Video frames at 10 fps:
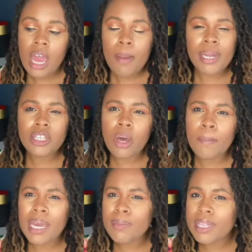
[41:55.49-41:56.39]
but I thought
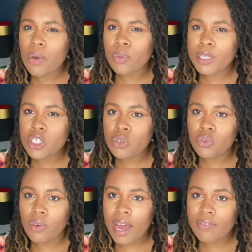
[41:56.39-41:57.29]
maybe that would be too
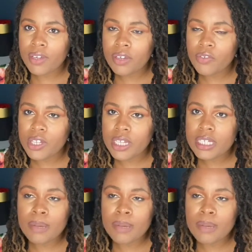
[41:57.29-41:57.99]
graphic for this.